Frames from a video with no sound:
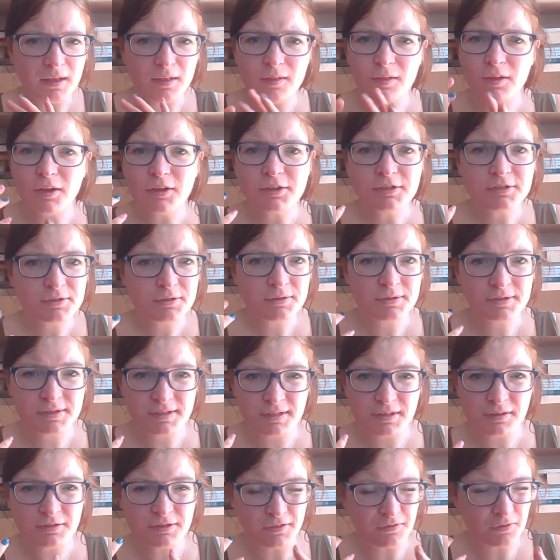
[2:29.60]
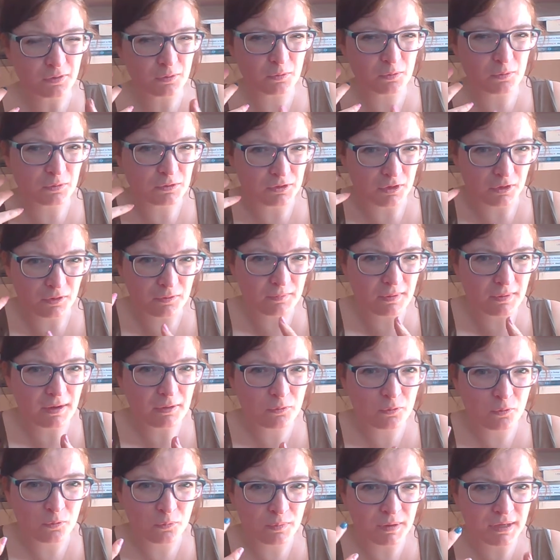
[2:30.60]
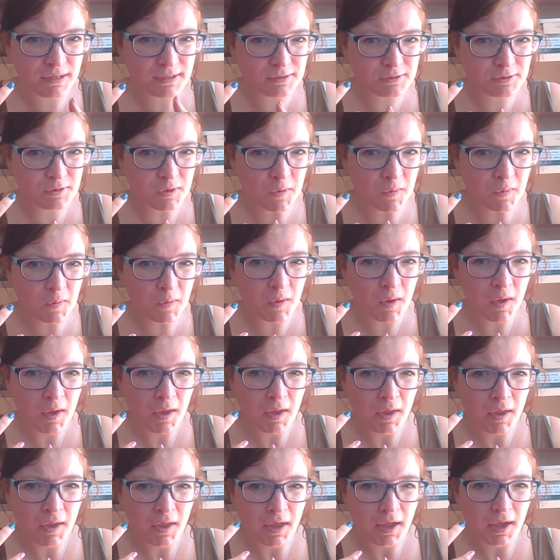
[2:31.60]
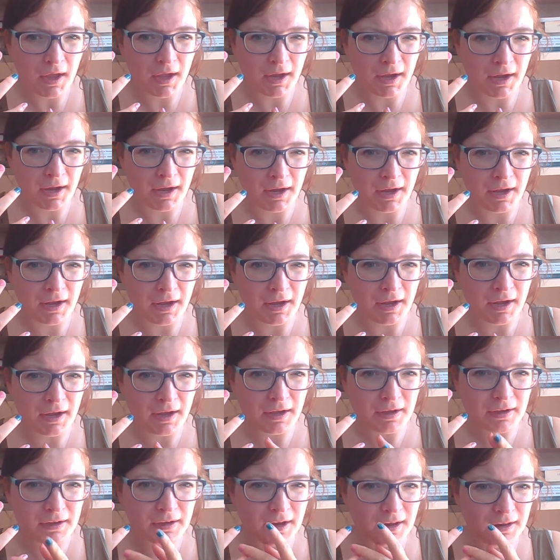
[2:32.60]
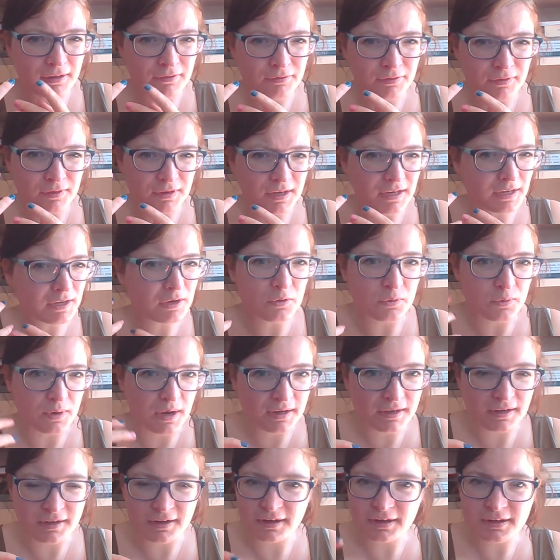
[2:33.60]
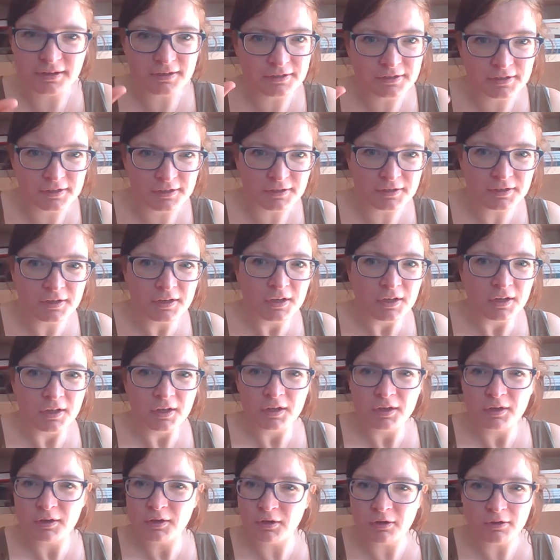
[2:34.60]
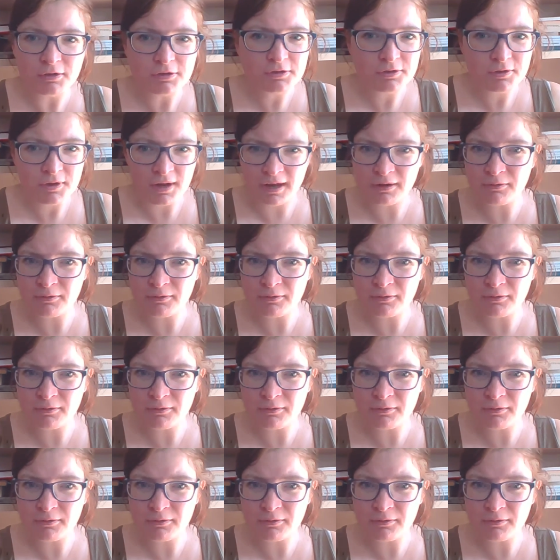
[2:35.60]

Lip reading: lots of stuff that we were talking about would be so kind of ingrained in Indian culture.